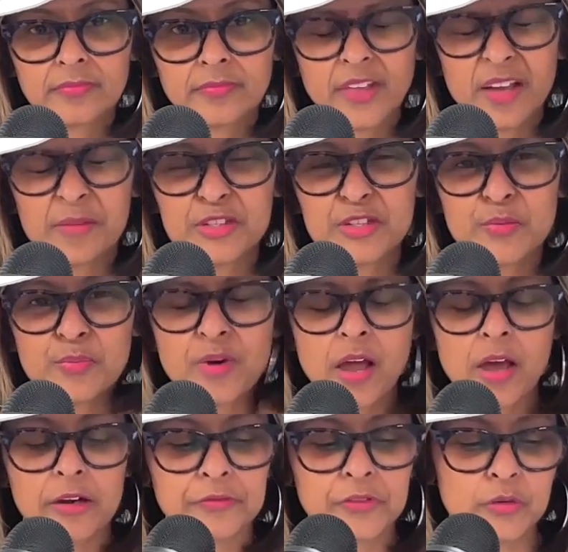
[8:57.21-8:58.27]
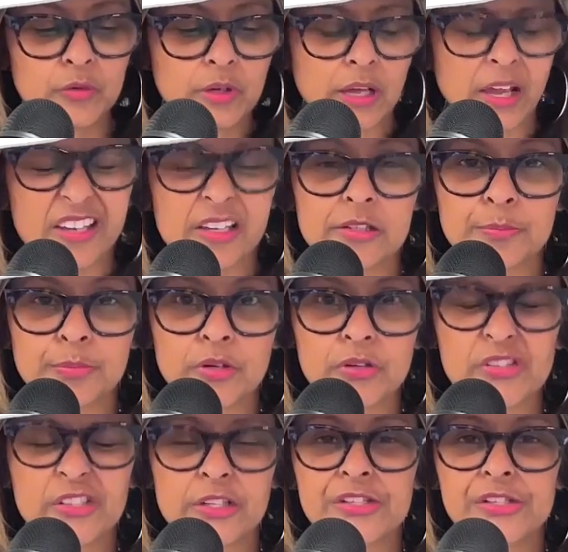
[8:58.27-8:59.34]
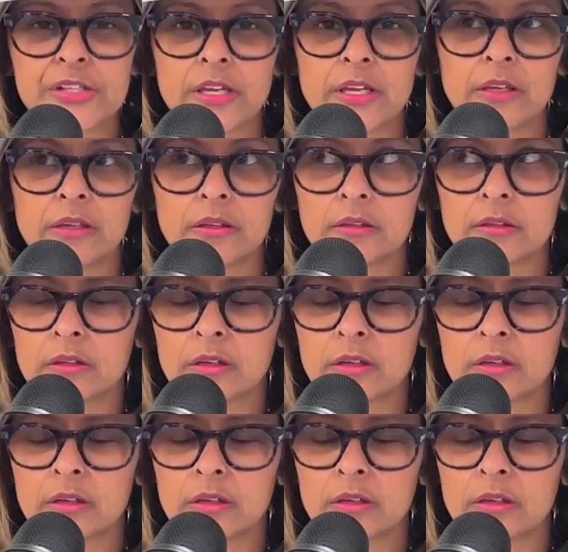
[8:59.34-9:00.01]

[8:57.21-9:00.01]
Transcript: I'm so proud of you. And I can personally say,